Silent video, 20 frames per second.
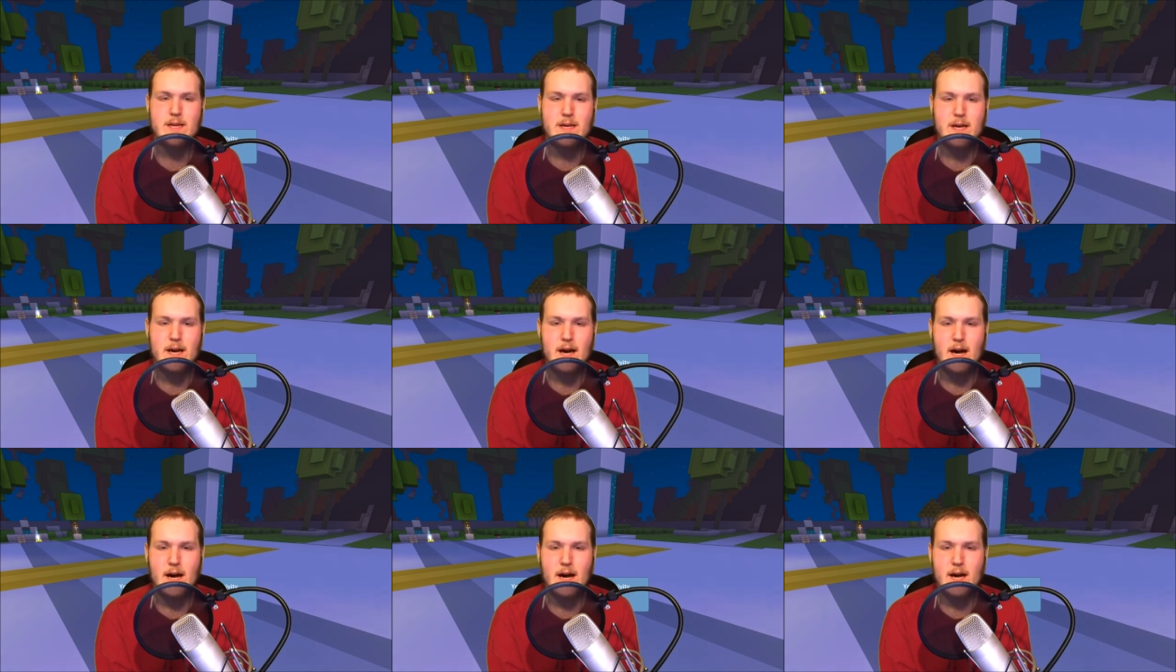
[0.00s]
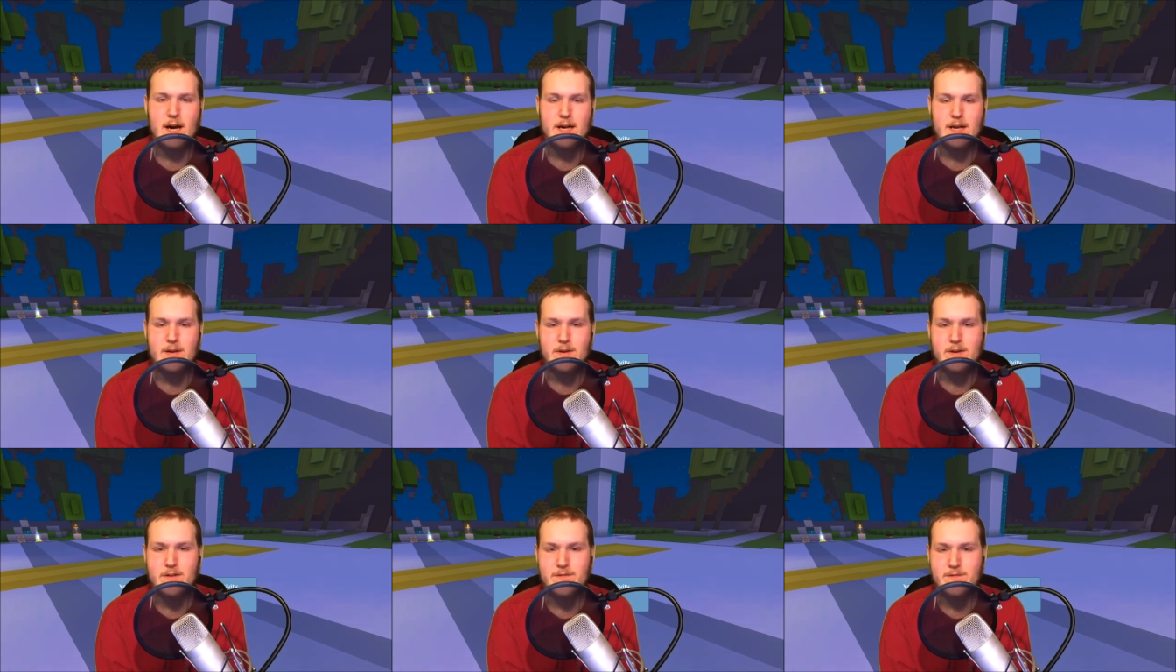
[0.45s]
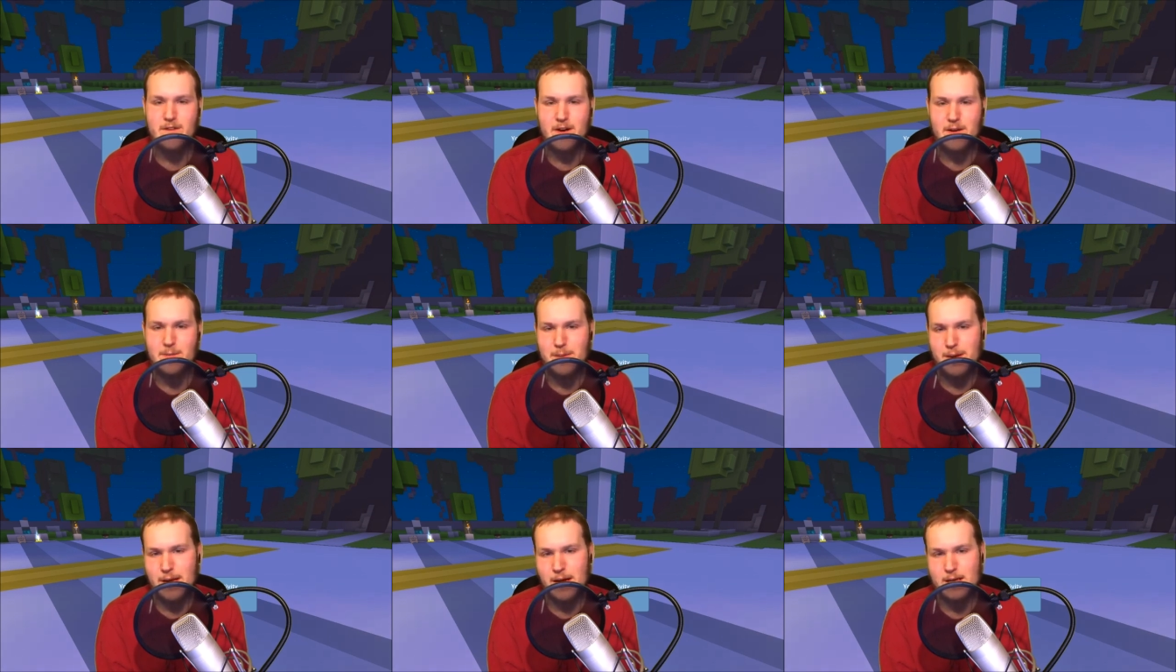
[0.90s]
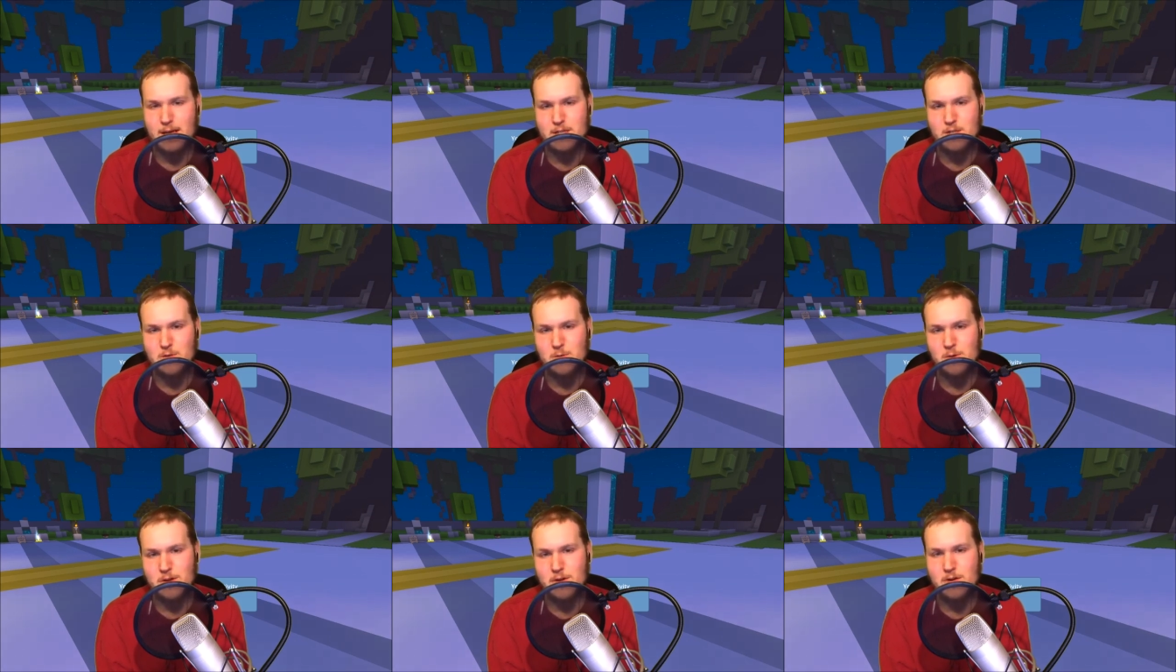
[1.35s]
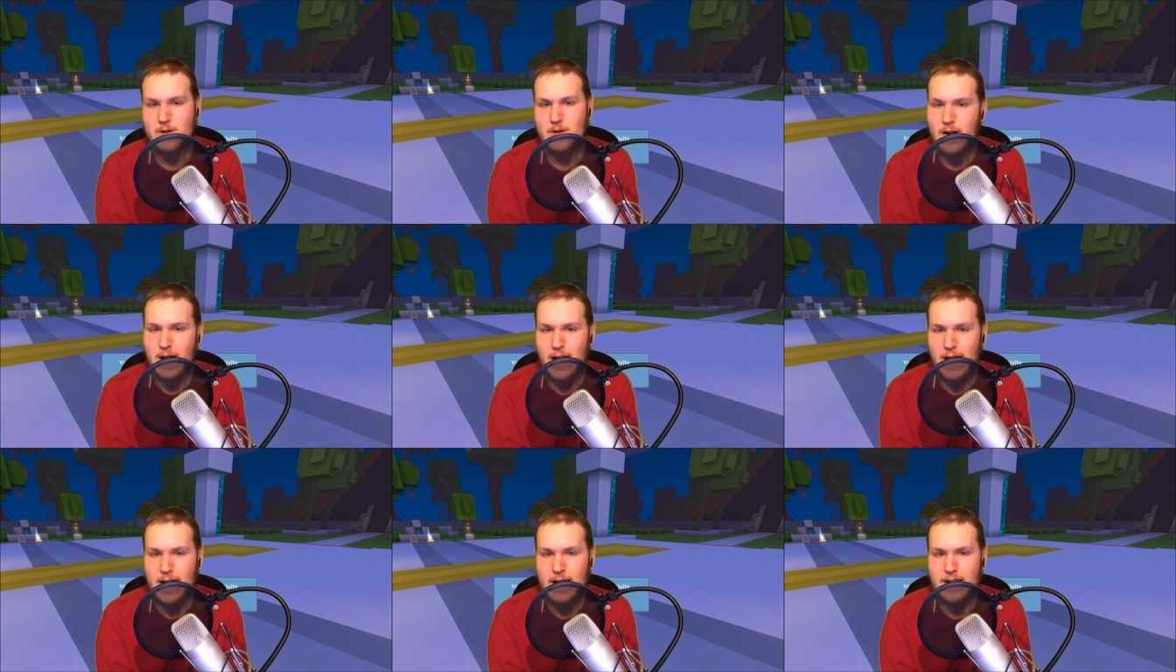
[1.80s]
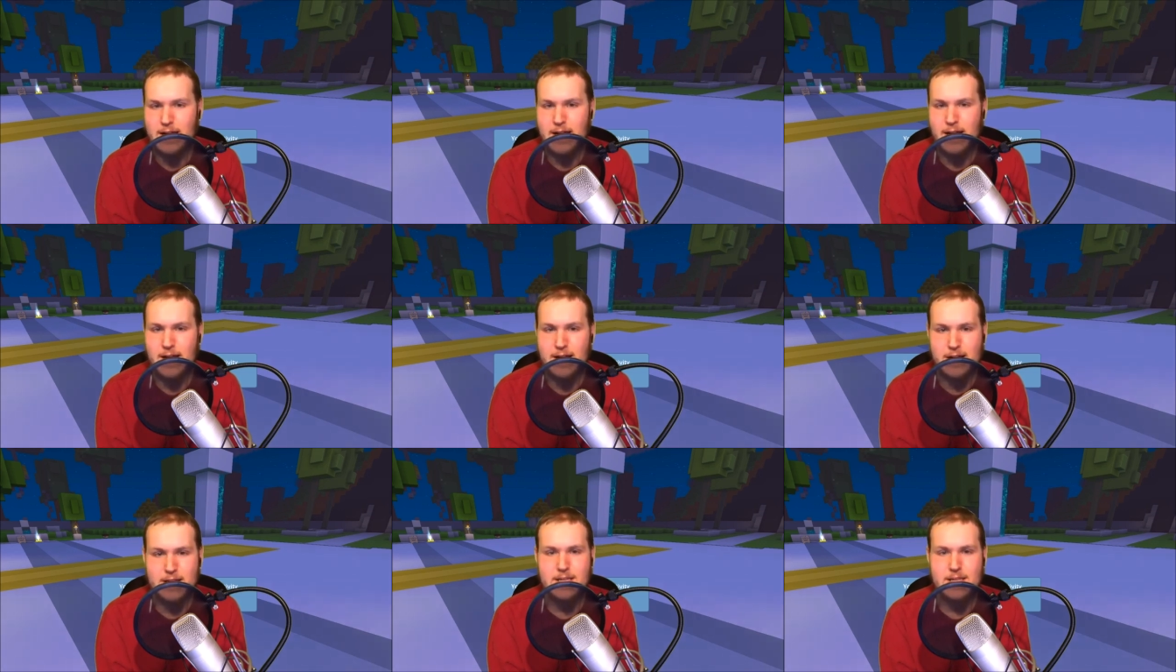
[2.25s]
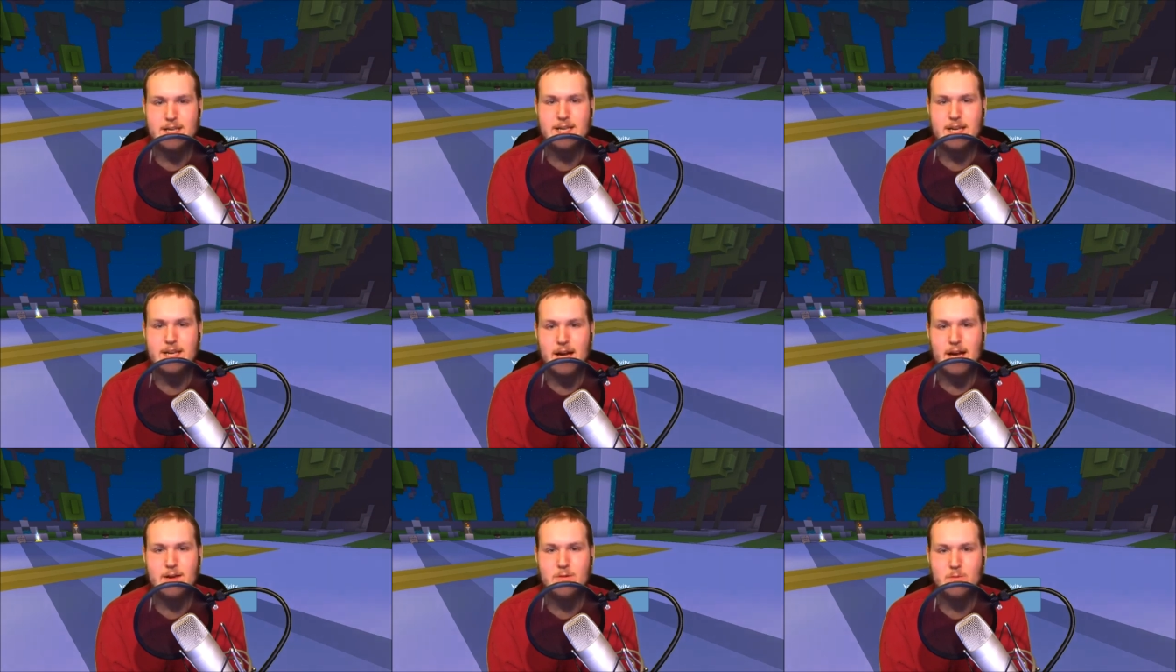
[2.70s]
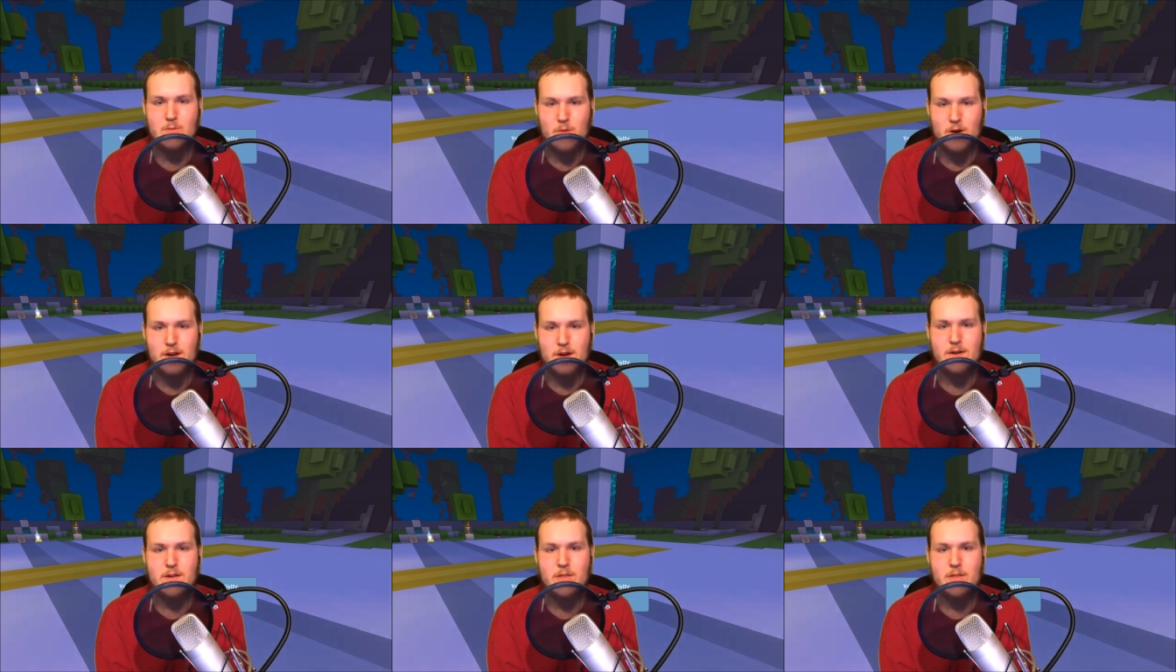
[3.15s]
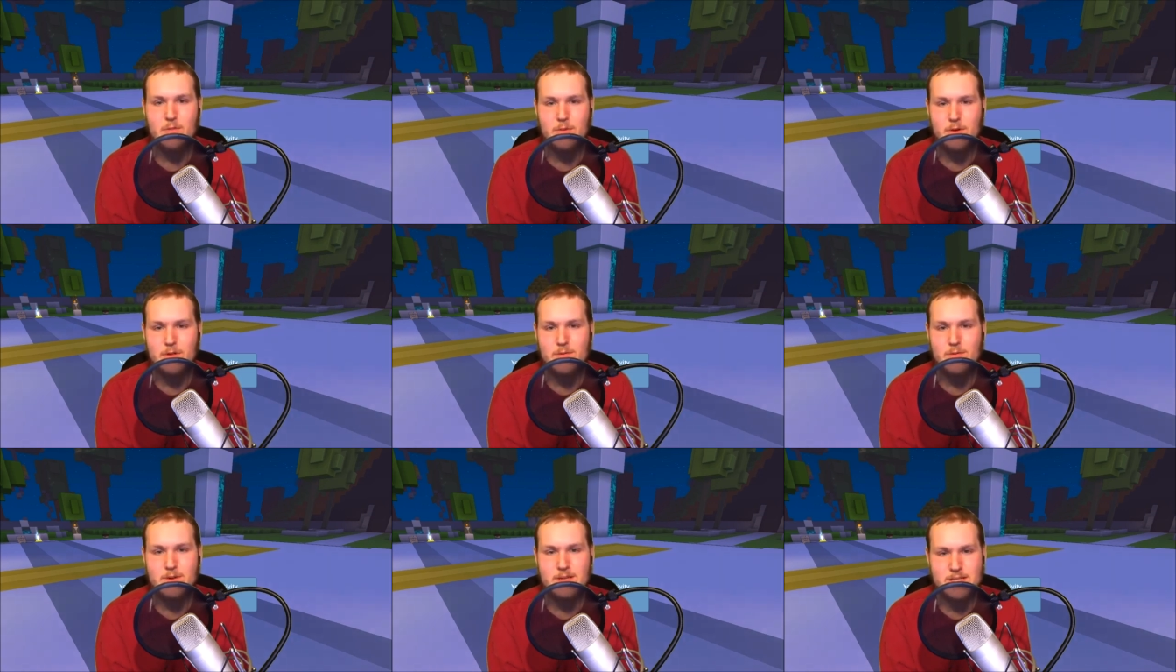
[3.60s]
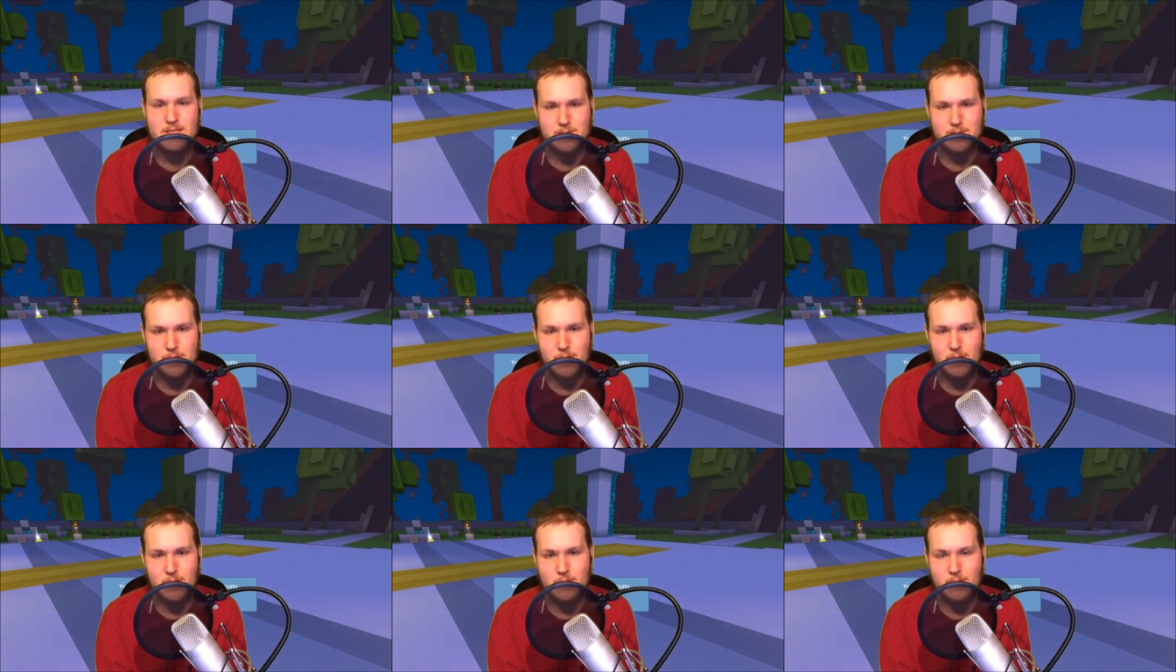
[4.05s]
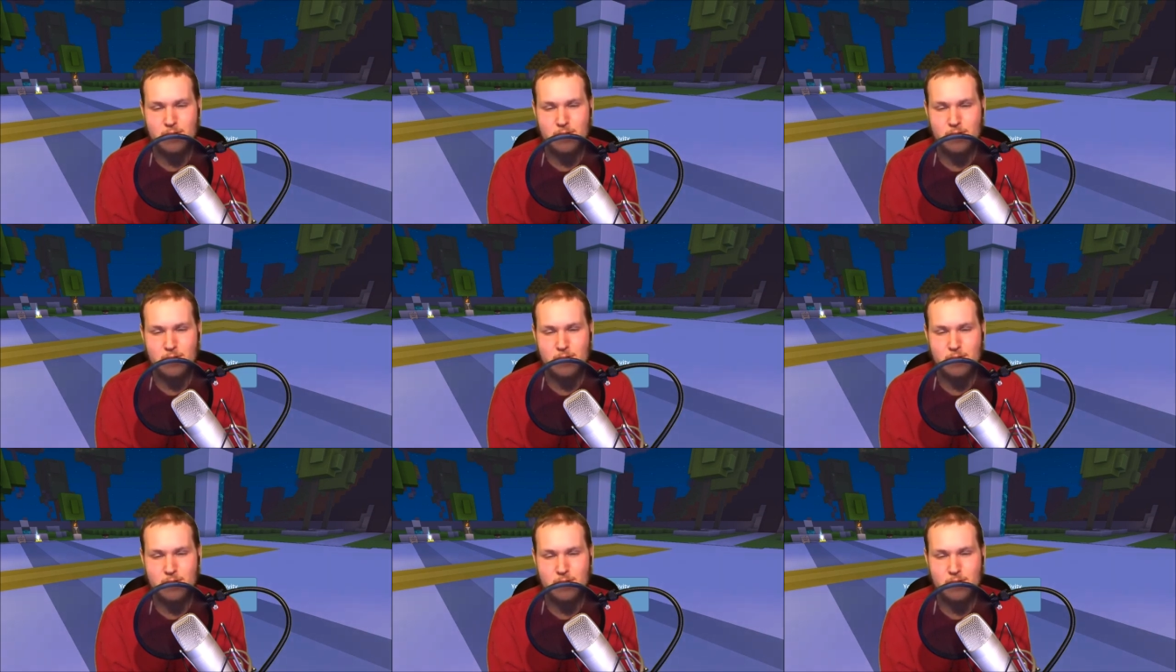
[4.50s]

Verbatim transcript: Uh, you can find me on Twitter at Alan 91330